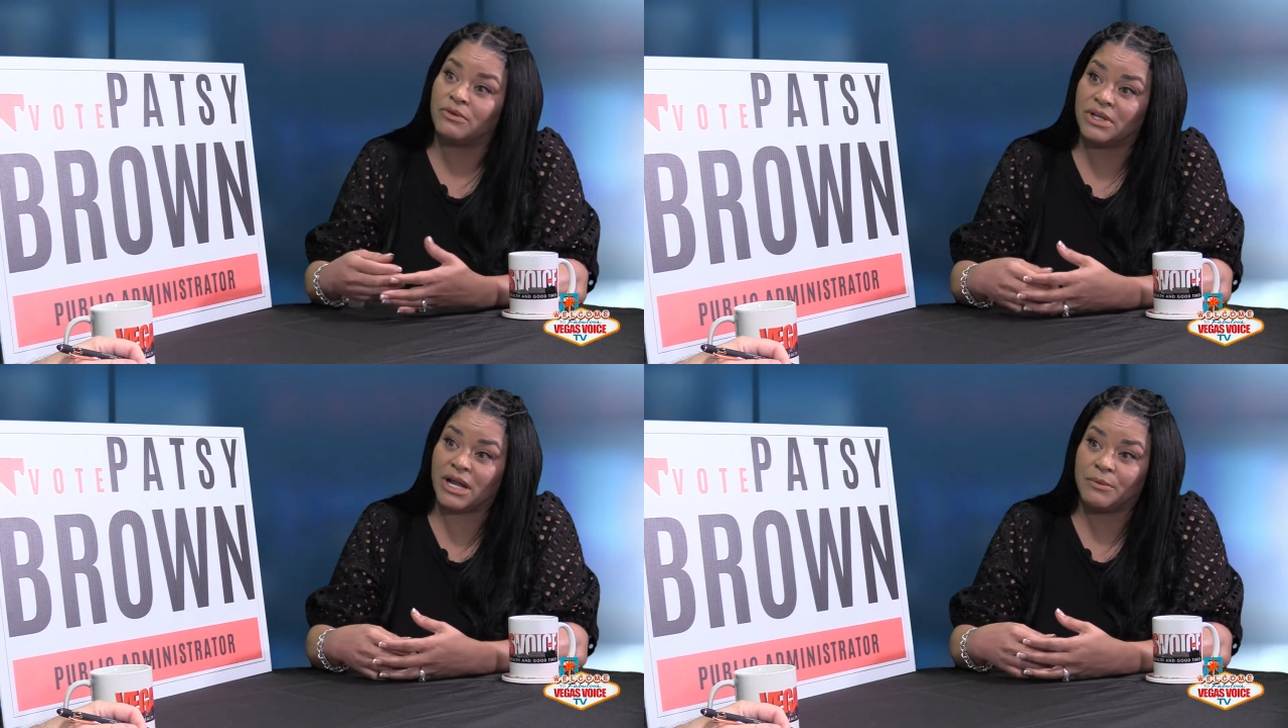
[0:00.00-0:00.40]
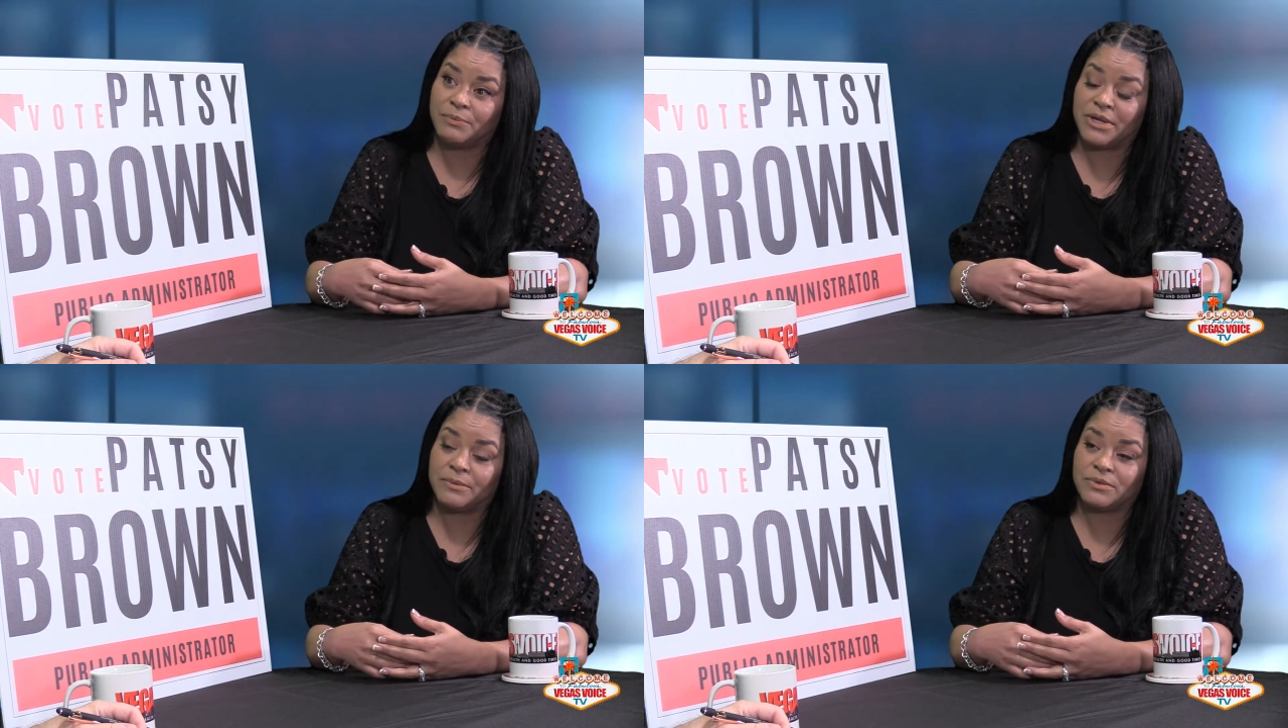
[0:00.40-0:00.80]
that I would
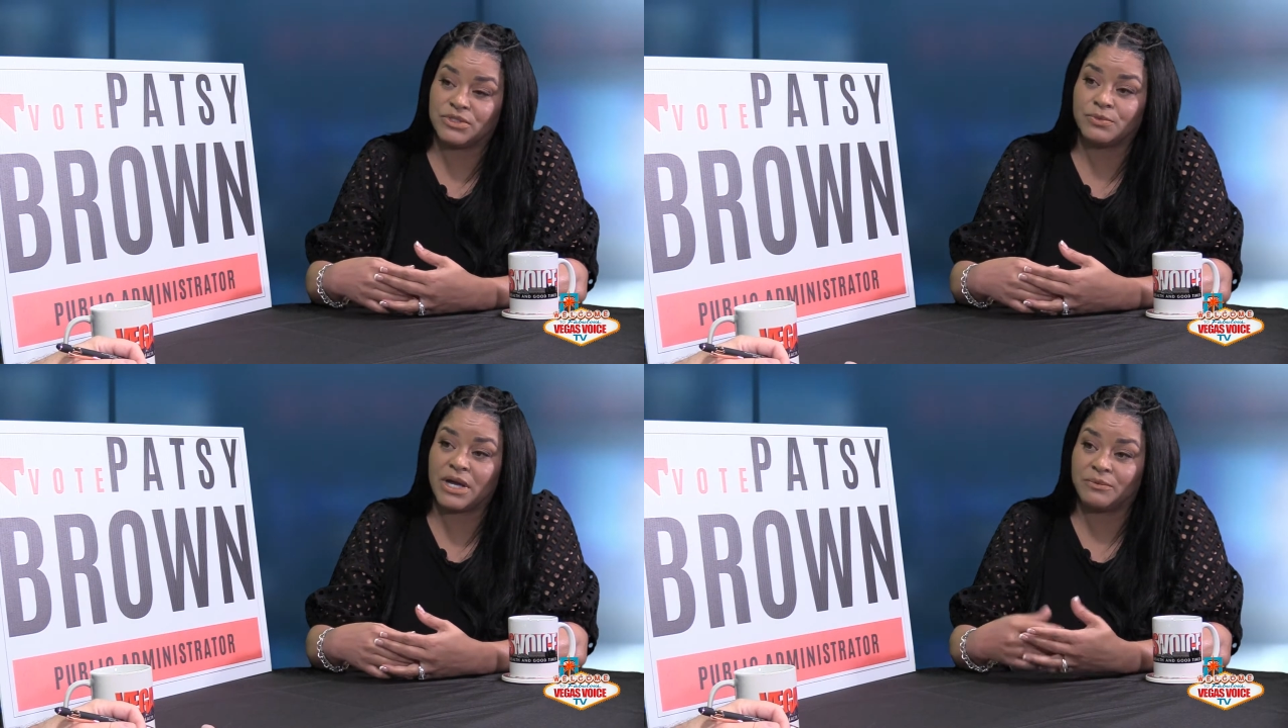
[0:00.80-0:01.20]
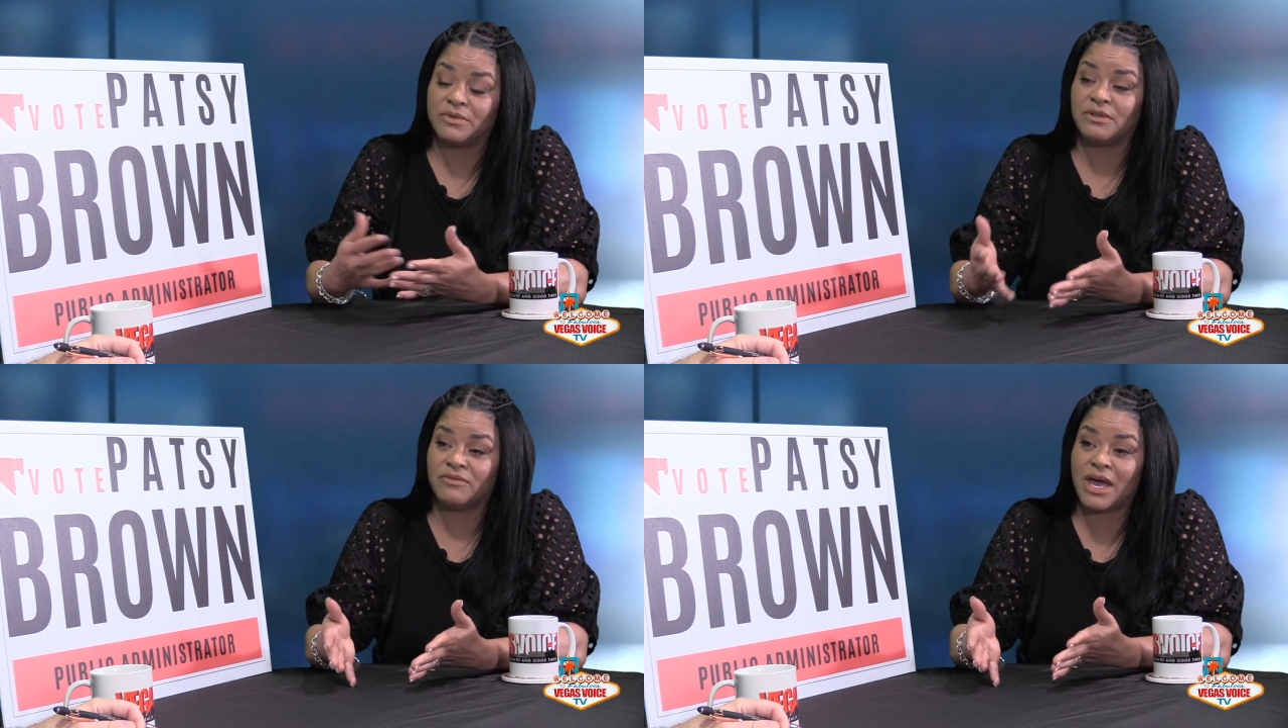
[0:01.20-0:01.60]
be able to deal with
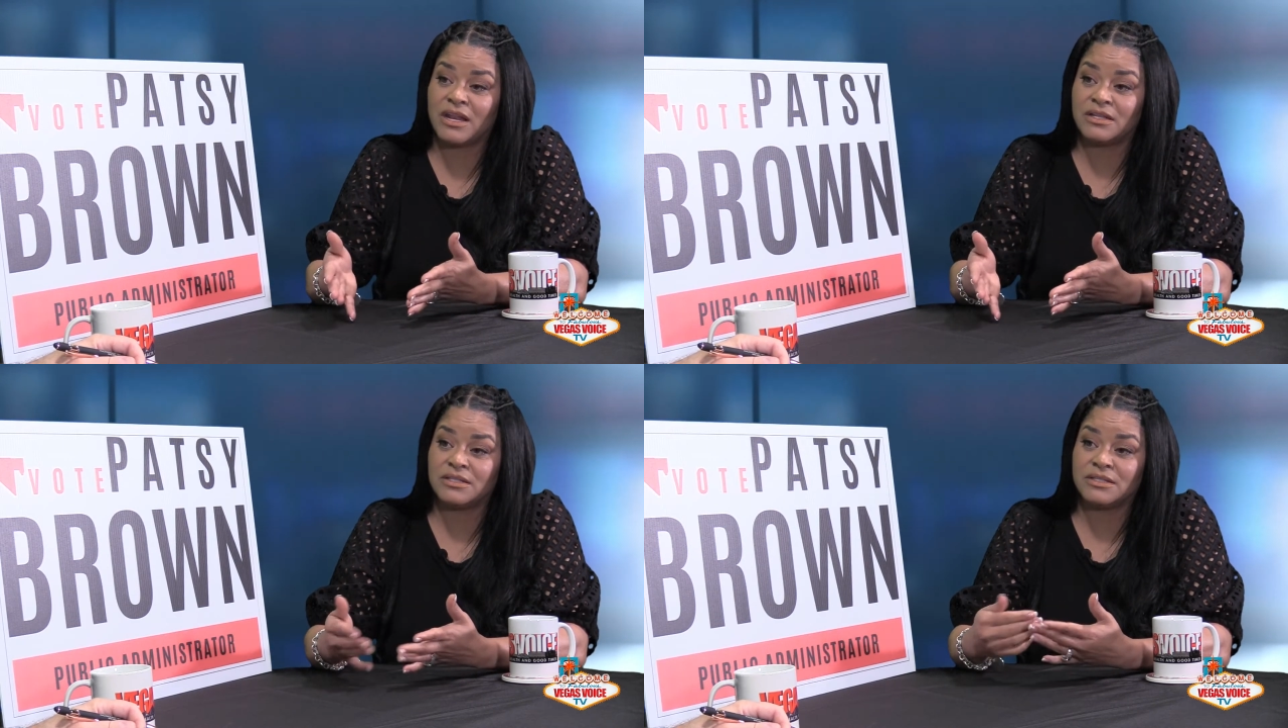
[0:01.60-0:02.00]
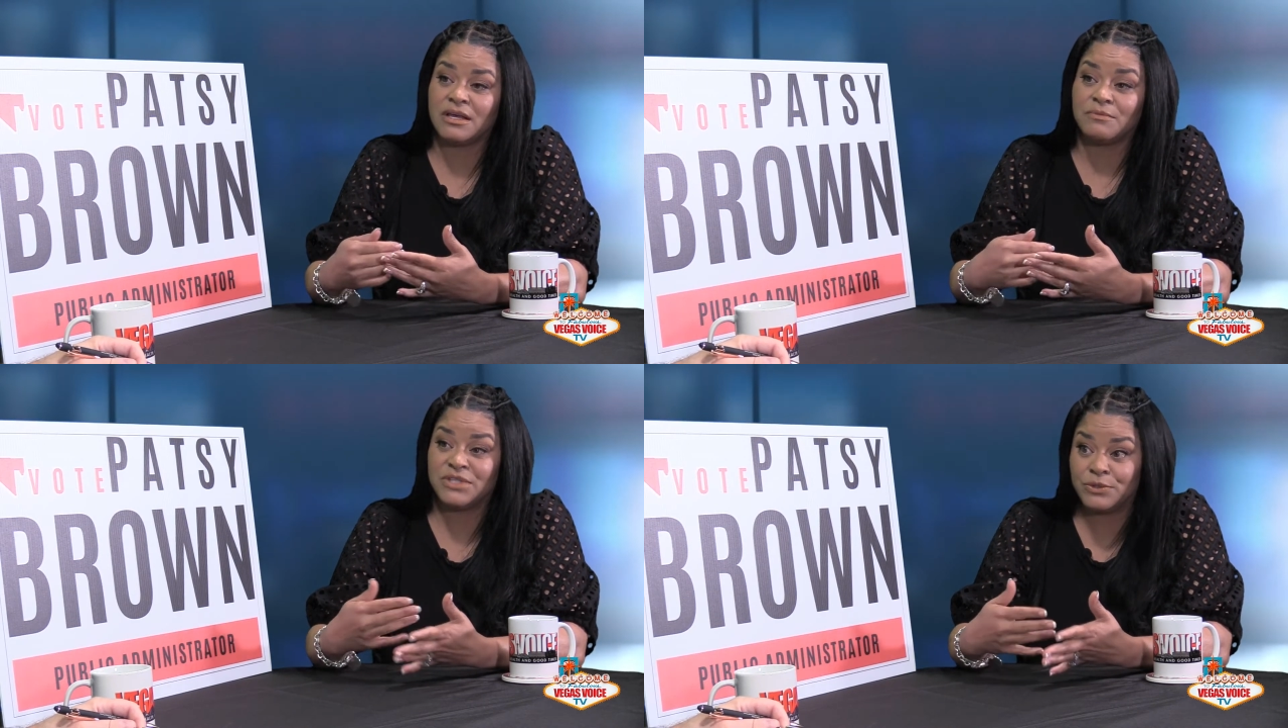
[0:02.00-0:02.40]

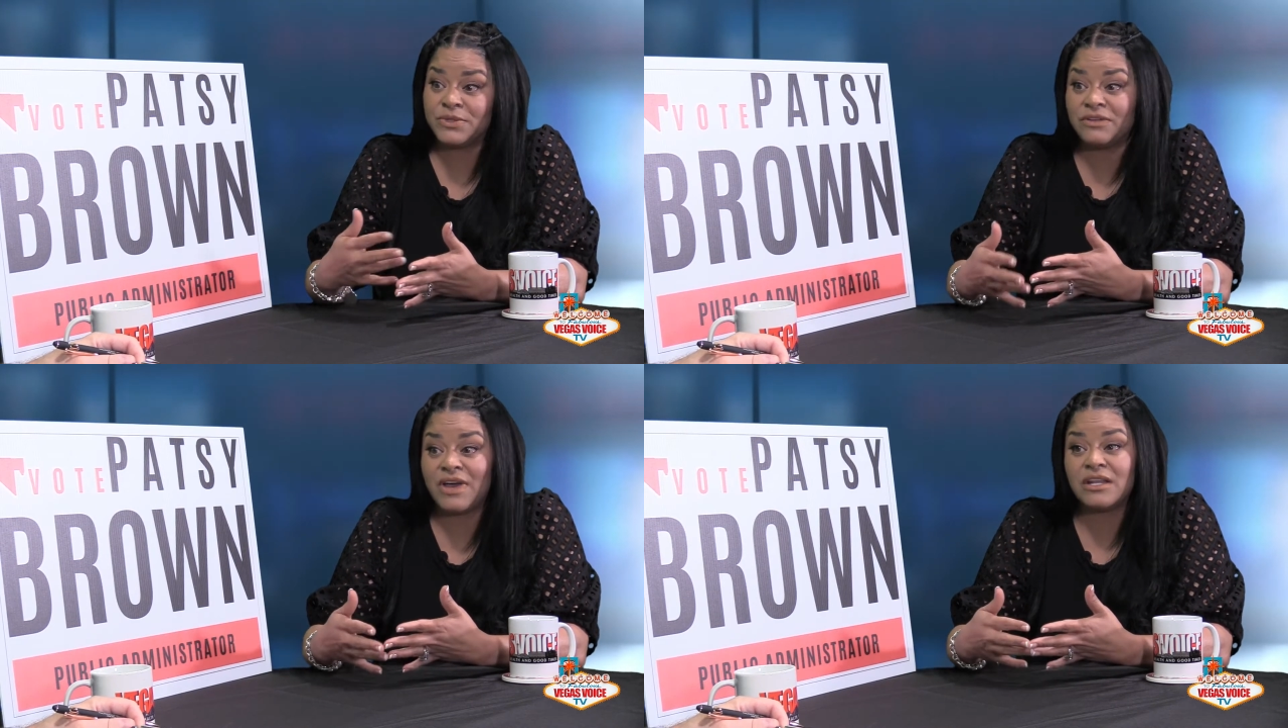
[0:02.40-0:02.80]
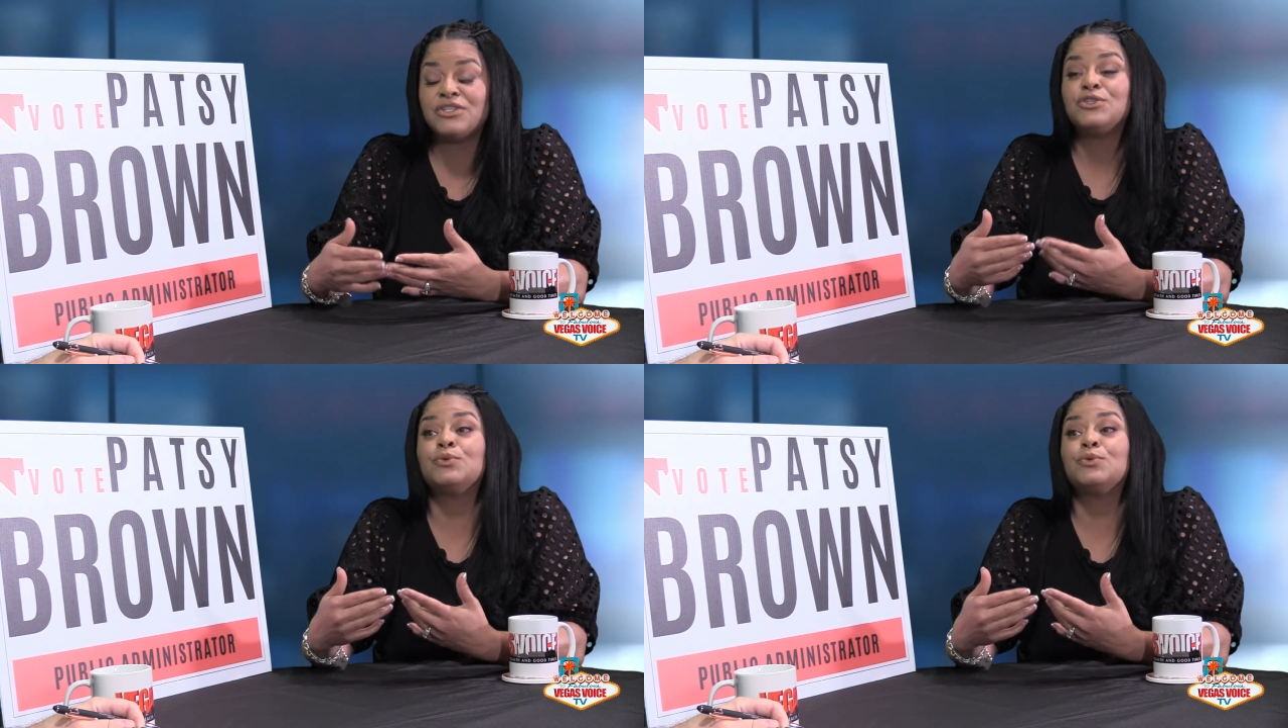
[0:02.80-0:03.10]
Nevadans